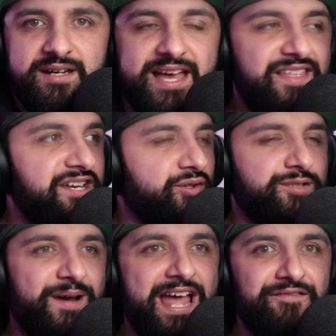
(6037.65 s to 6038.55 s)
And then he talks
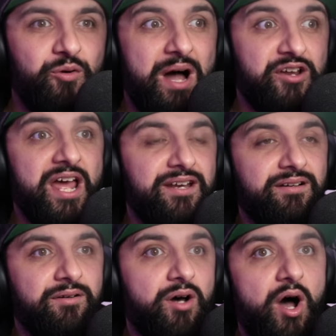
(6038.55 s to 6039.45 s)
about Everwild and
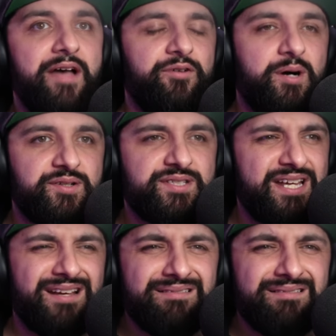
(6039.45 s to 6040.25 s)
oh, Everwild.